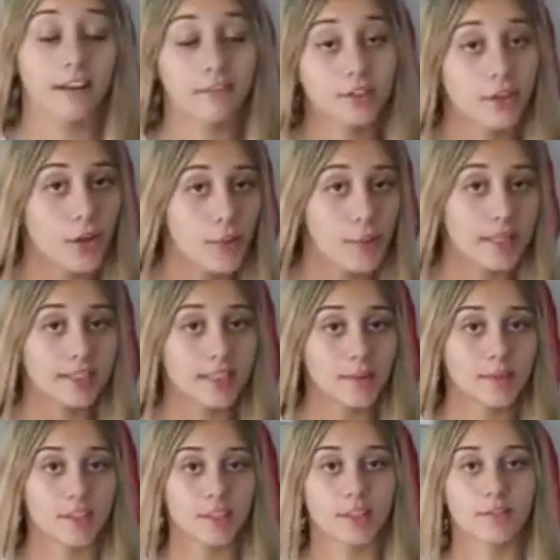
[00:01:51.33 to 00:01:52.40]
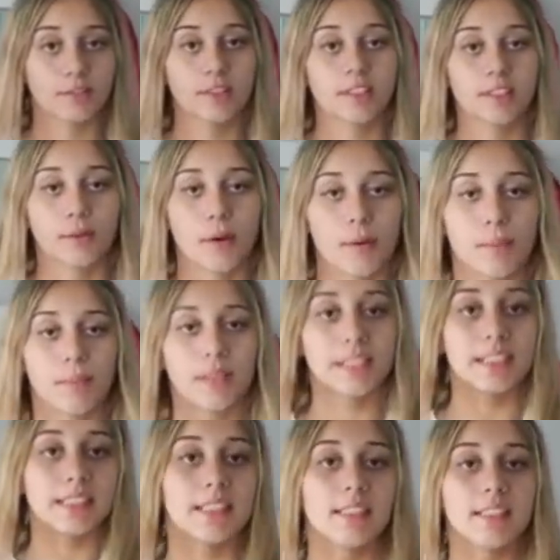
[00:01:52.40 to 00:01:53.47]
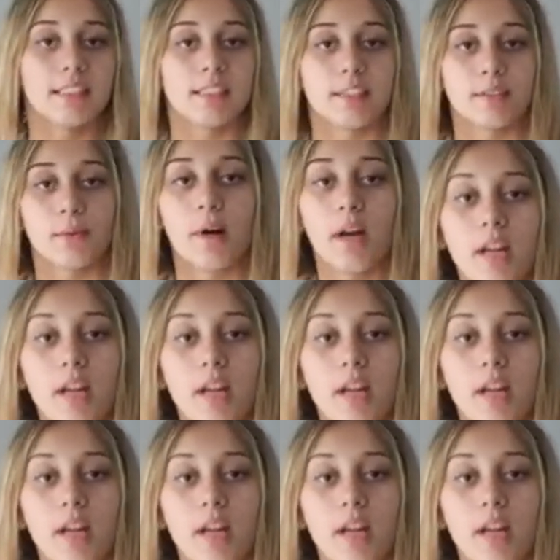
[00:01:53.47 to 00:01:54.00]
I'm gonna have to go on my tippy toes for this one, but this is this